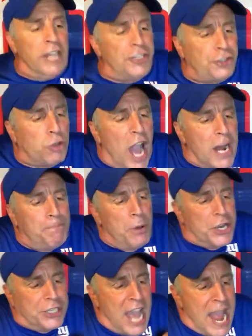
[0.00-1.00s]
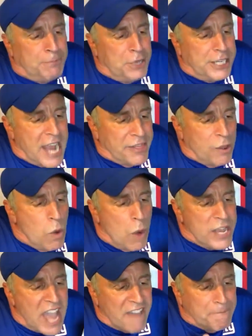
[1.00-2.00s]
Let's try to put a game together where
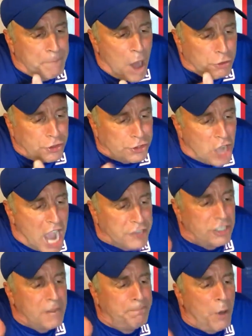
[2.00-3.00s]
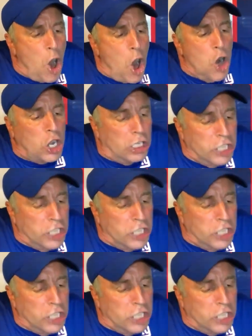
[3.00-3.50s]
we have both sides of the ball